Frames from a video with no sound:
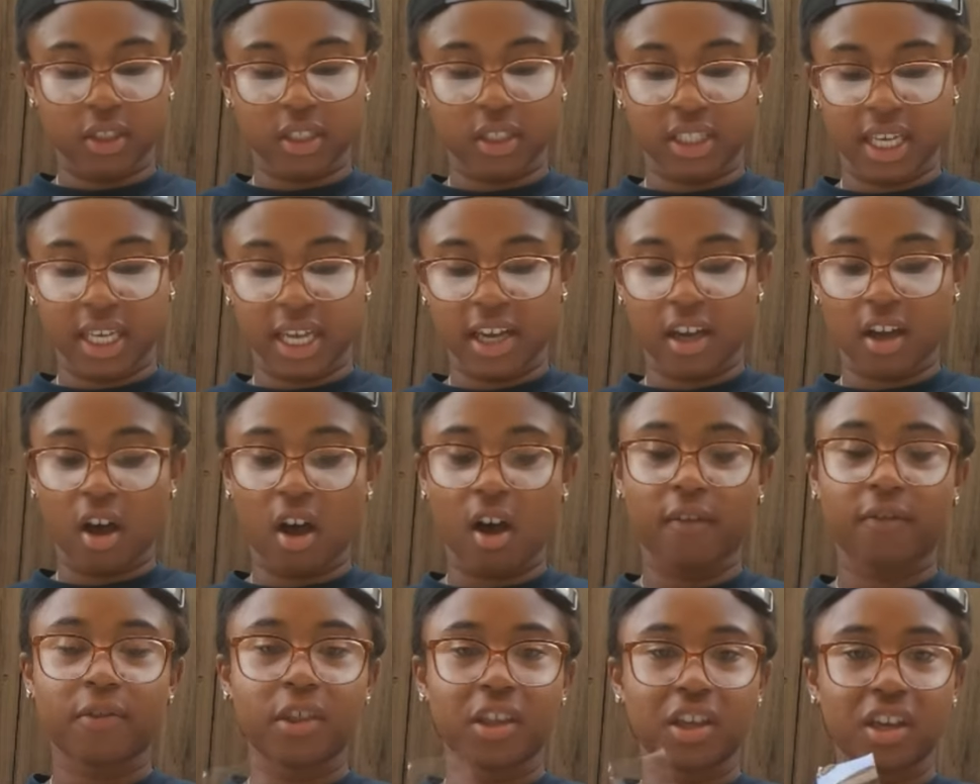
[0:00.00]
supposed to take
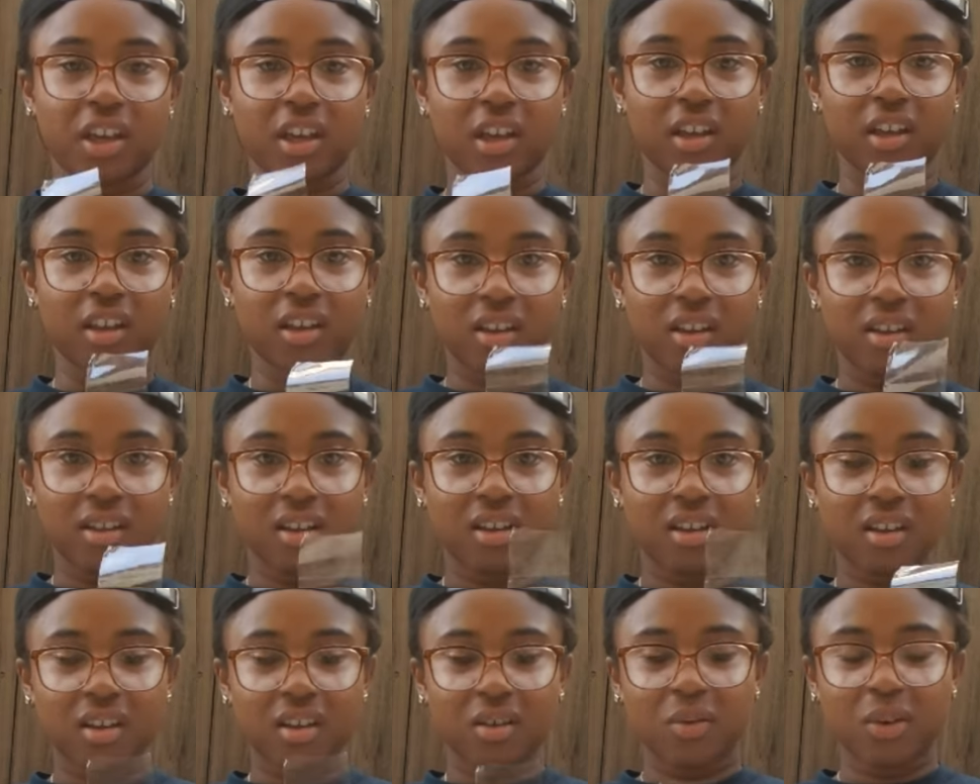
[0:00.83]
off the,
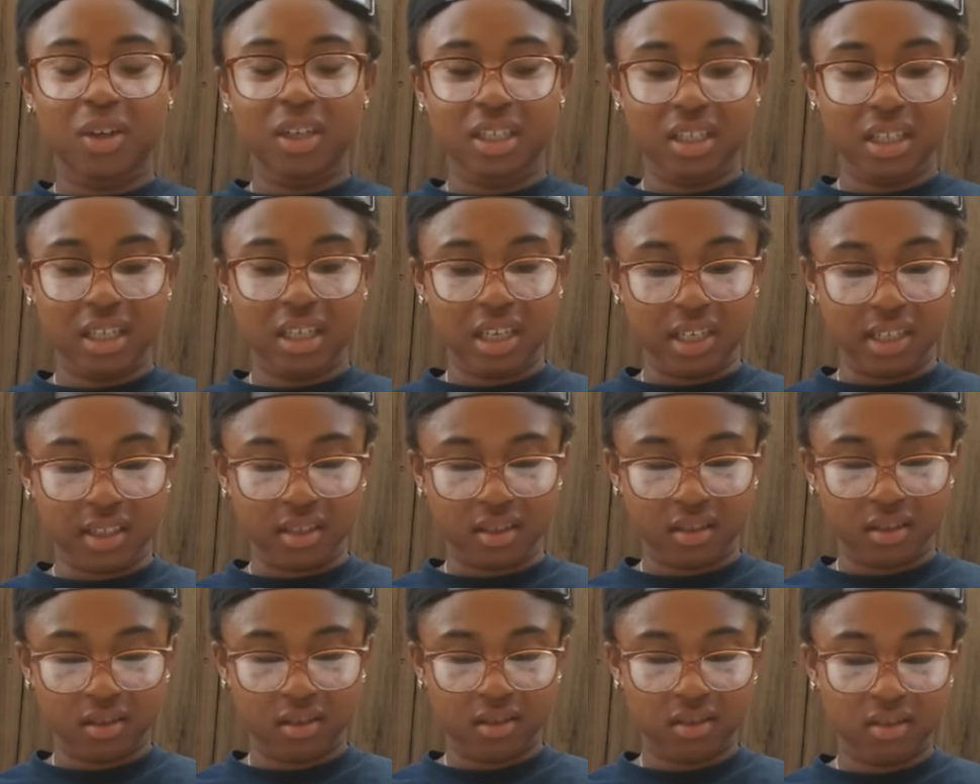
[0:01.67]
what is
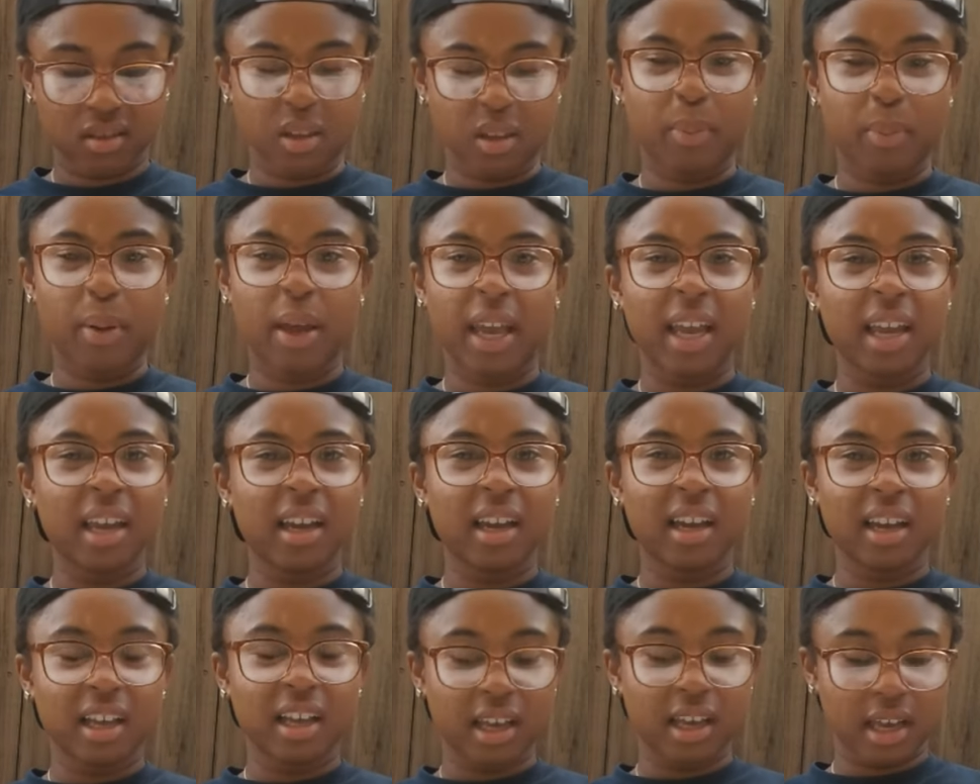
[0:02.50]
this? The
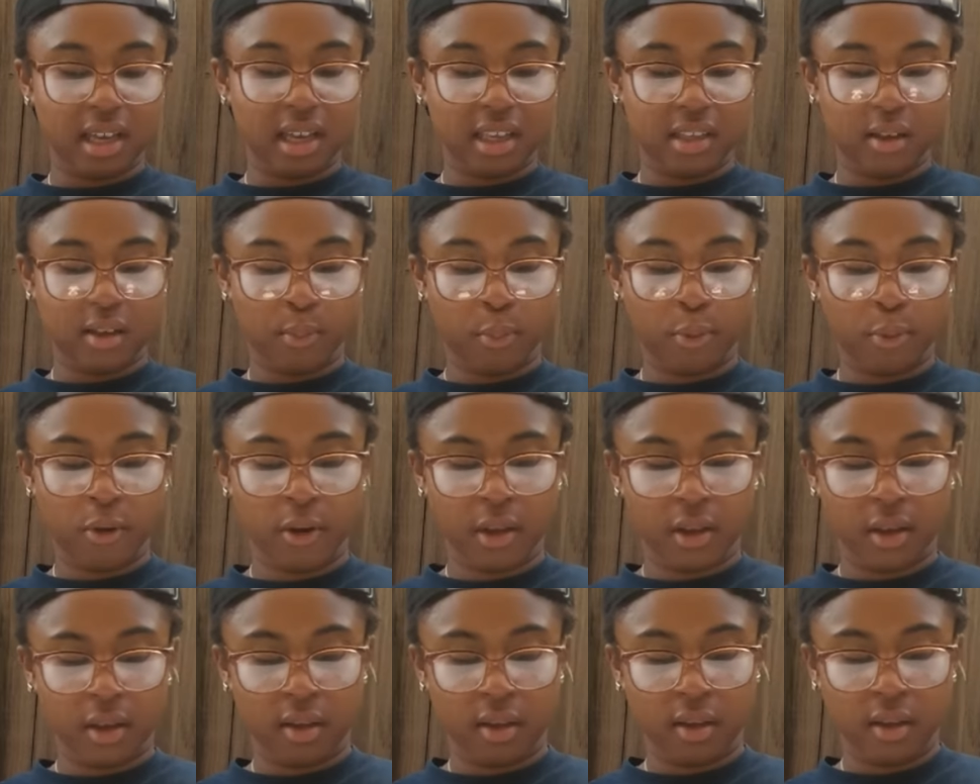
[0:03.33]
paint, I guess, the
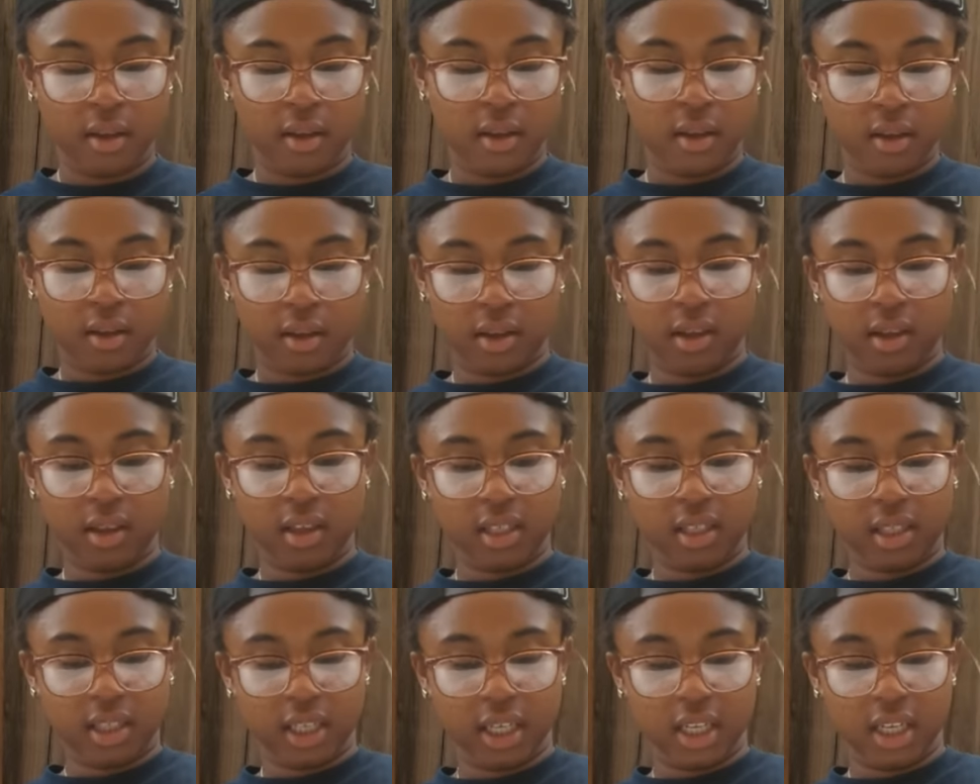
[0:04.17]
print
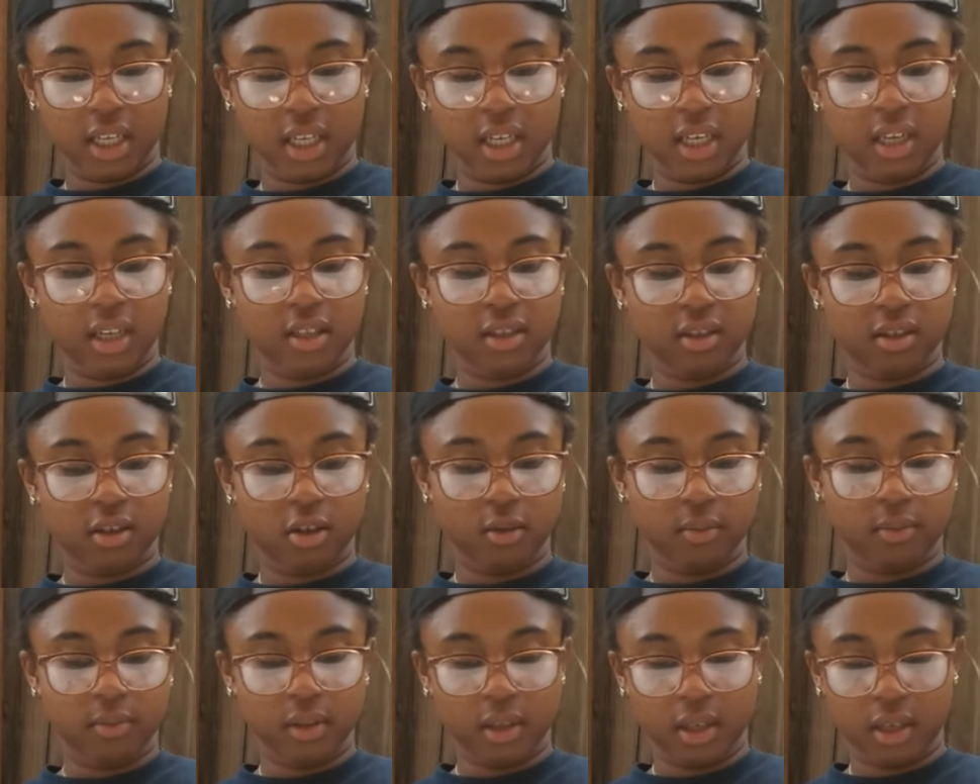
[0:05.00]
of the CD.
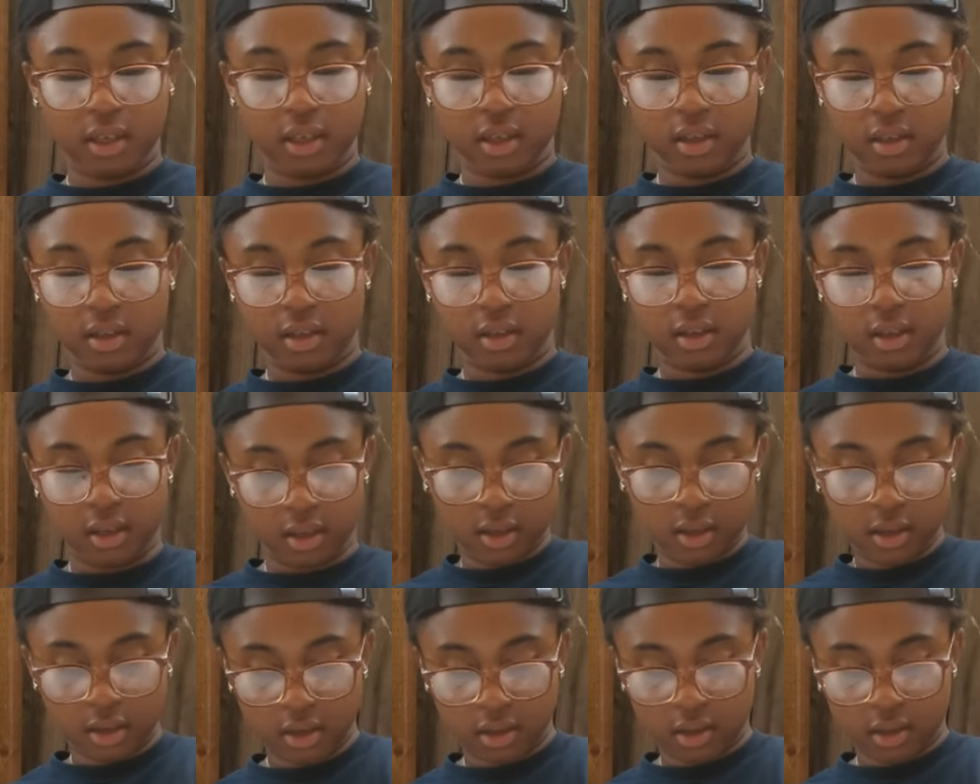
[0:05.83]
So hopefully
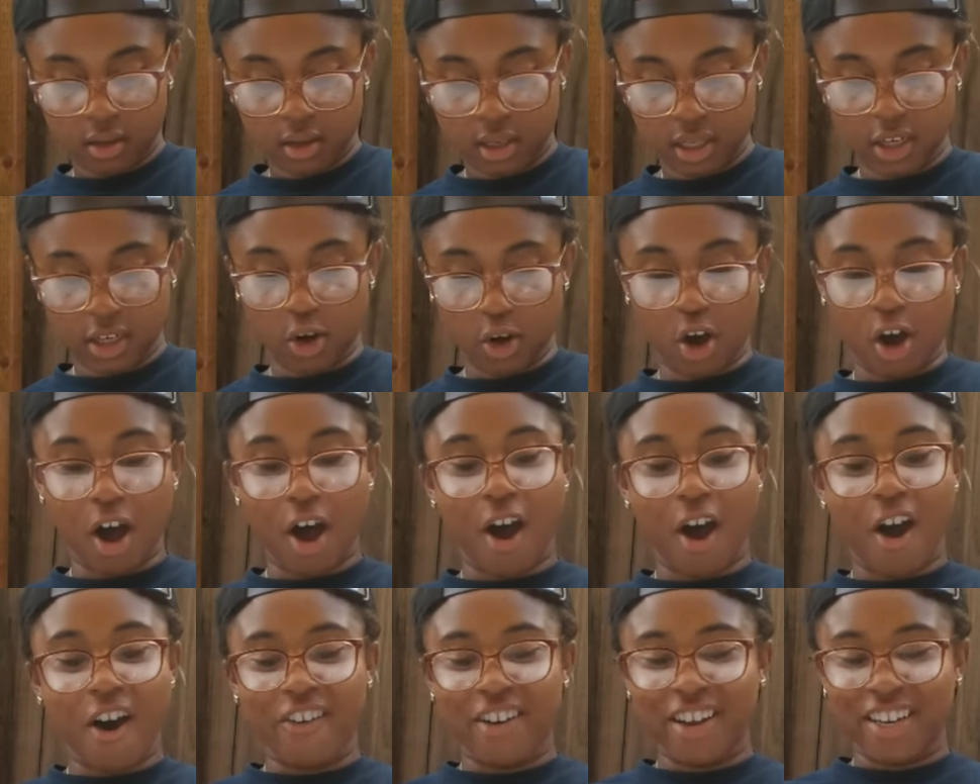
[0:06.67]
it
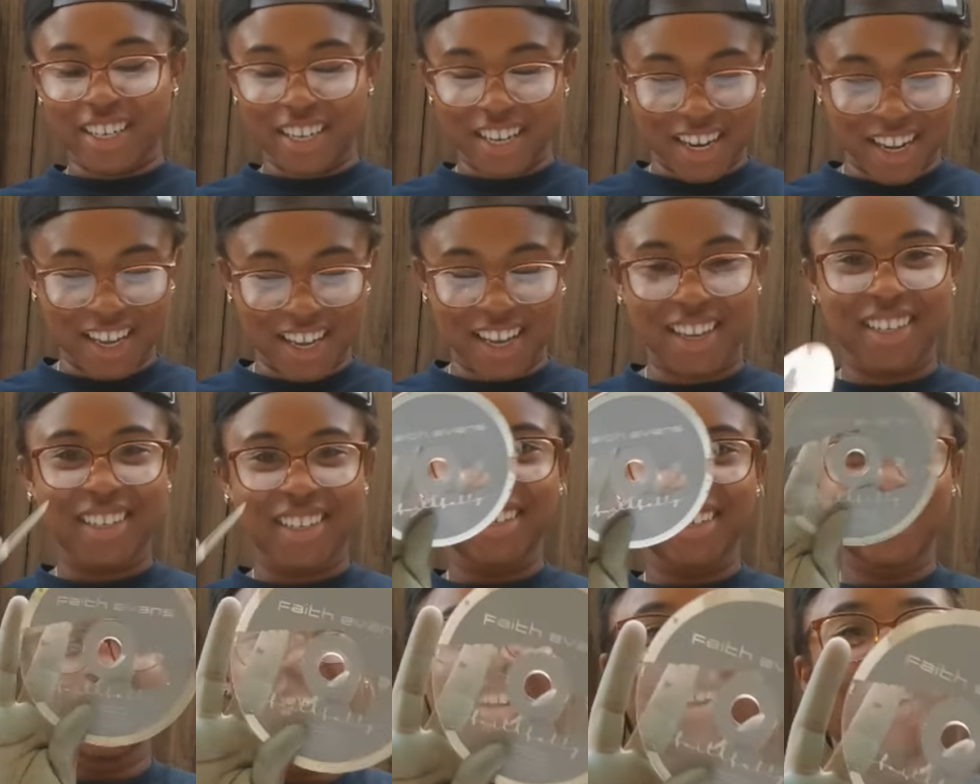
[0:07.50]
did
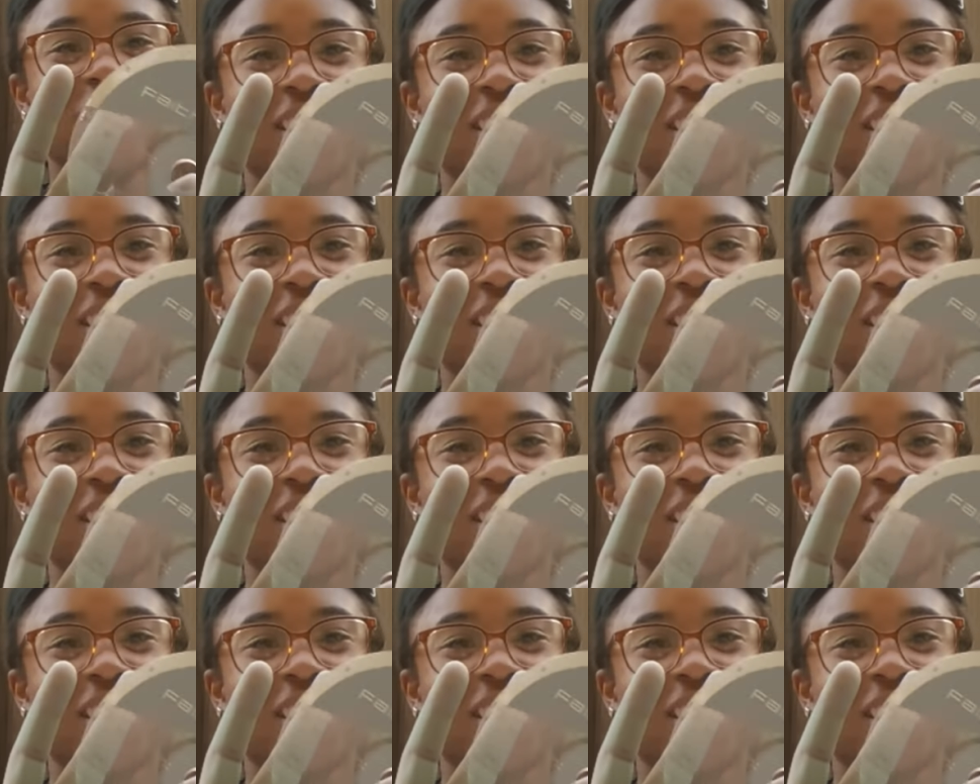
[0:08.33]
it.